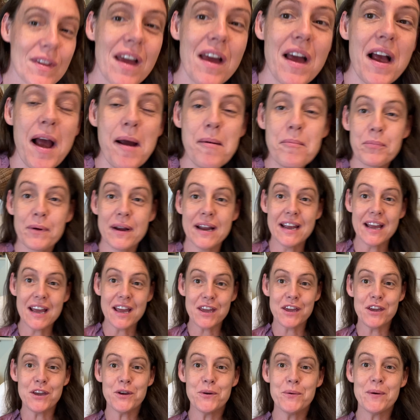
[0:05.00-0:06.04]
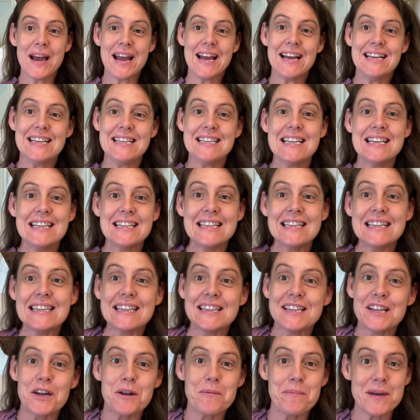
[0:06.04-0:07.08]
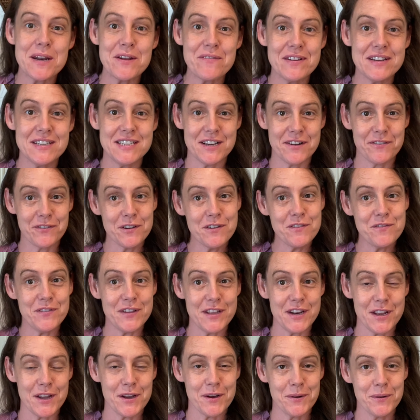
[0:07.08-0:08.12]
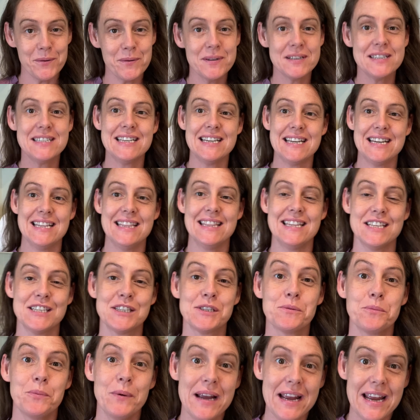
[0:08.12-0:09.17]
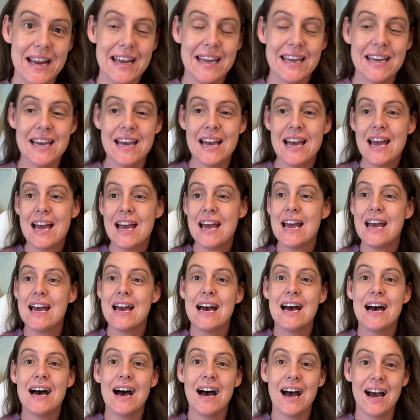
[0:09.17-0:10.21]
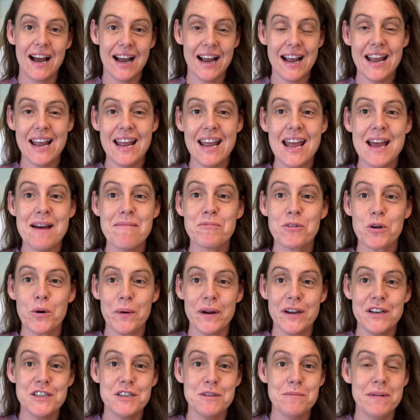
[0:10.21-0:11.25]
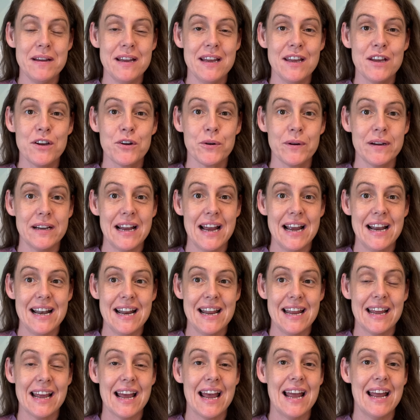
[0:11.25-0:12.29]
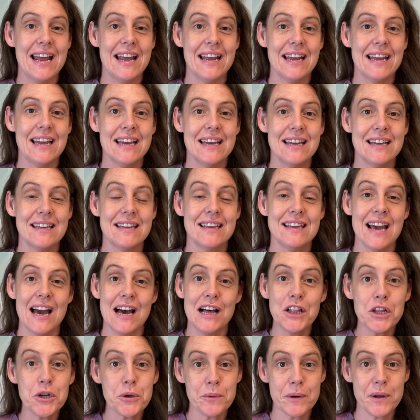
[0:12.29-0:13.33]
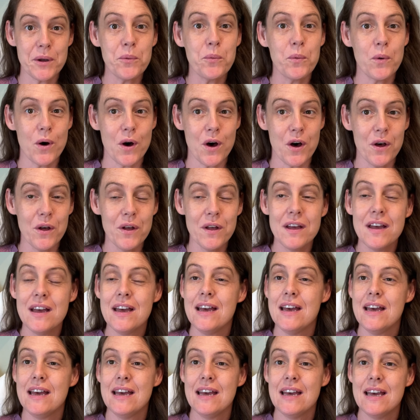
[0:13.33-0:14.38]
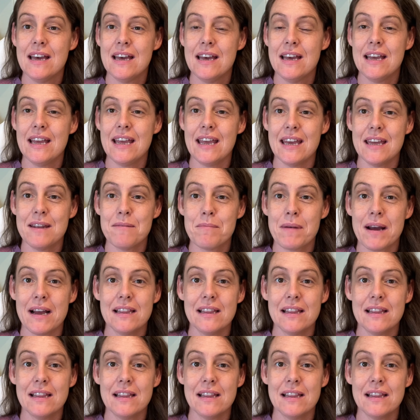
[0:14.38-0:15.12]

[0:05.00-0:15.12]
I'm bringing you a little bit of a different video this week. I am going to be creating a gallery wall in my